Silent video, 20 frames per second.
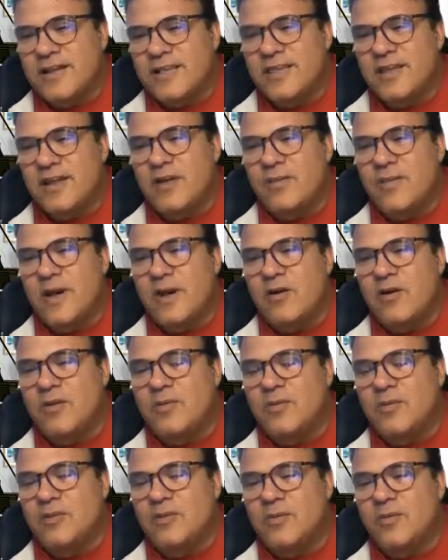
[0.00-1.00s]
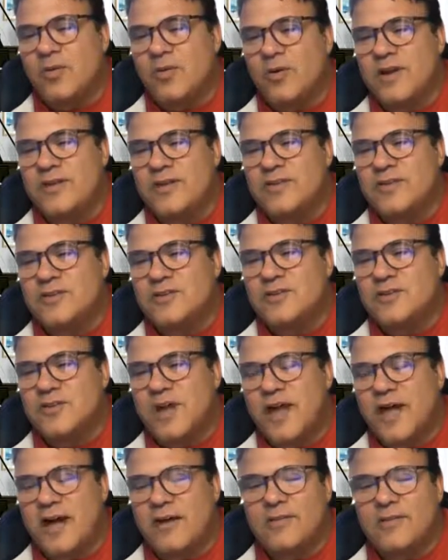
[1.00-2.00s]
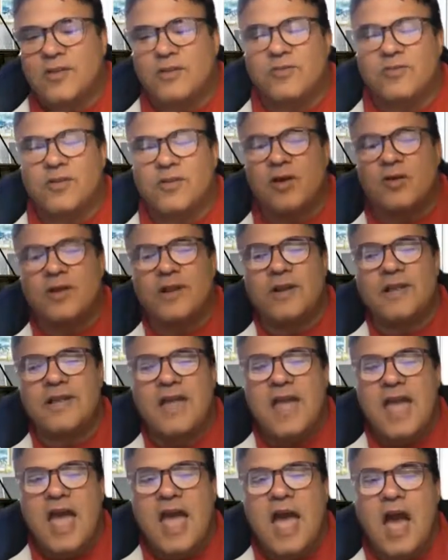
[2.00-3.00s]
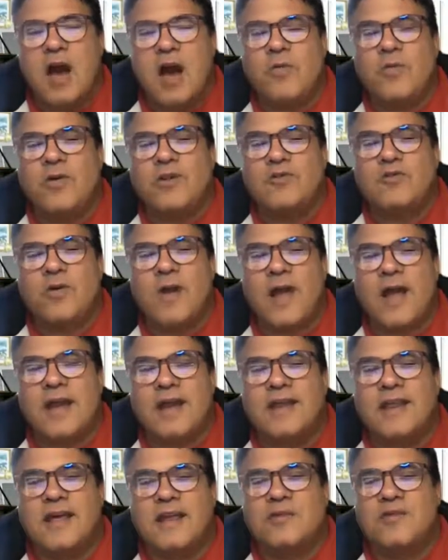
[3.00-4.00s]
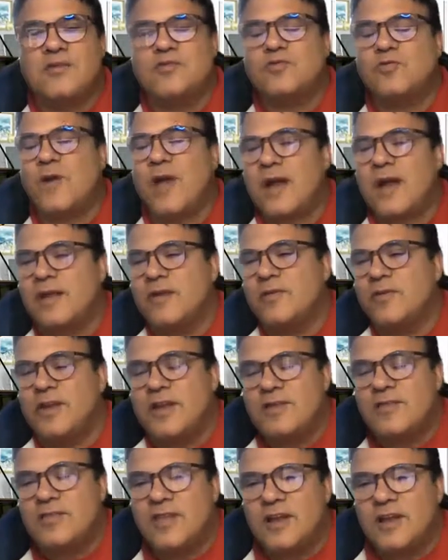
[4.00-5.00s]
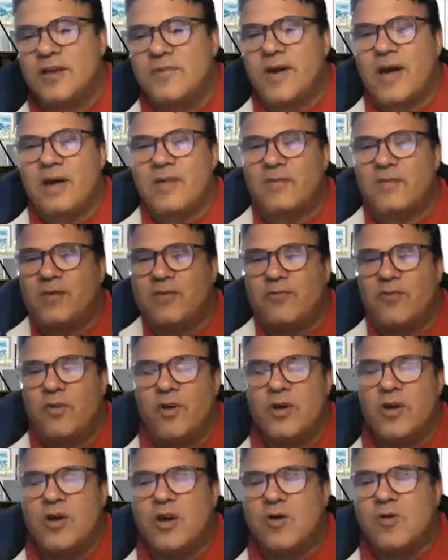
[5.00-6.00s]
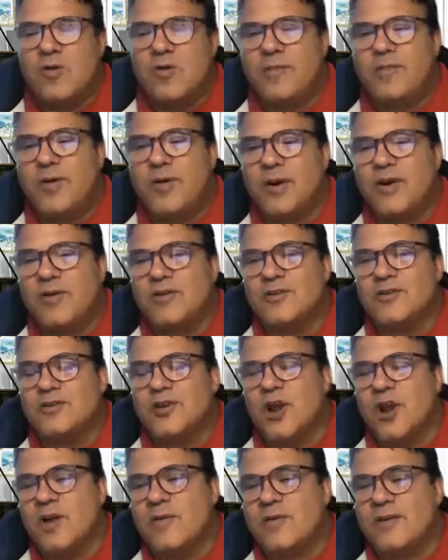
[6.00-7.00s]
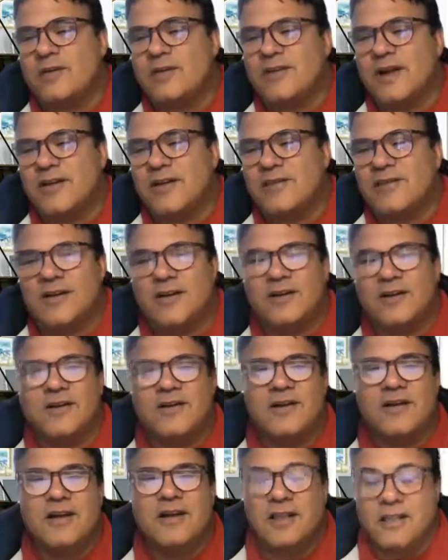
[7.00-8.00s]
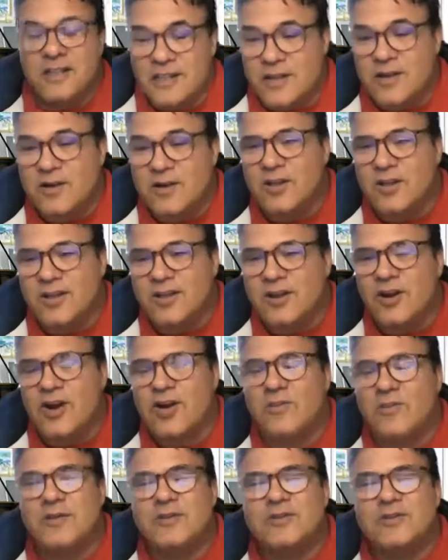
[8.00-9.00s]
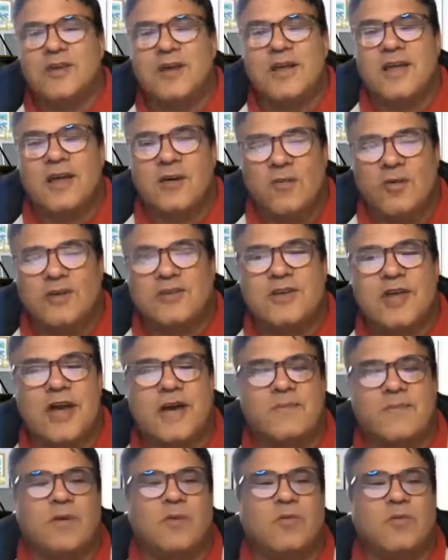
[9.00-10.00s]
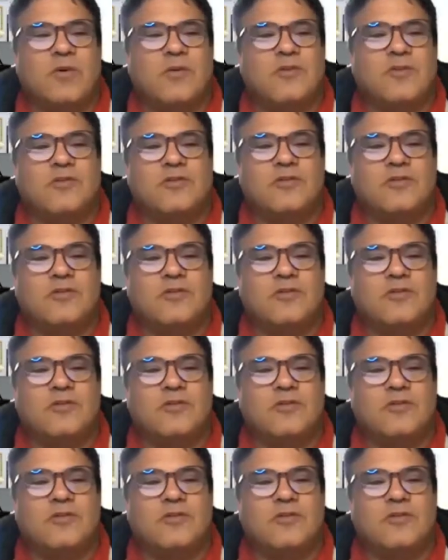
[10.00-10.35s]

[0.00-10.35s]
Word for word: Think about mm-hmm. all the mm-hmm. debris that's out there floating, how we tracking it and who's tracking it. We didn't think about it before. We put all this garbage out there, literally garbage, and what's happening with it.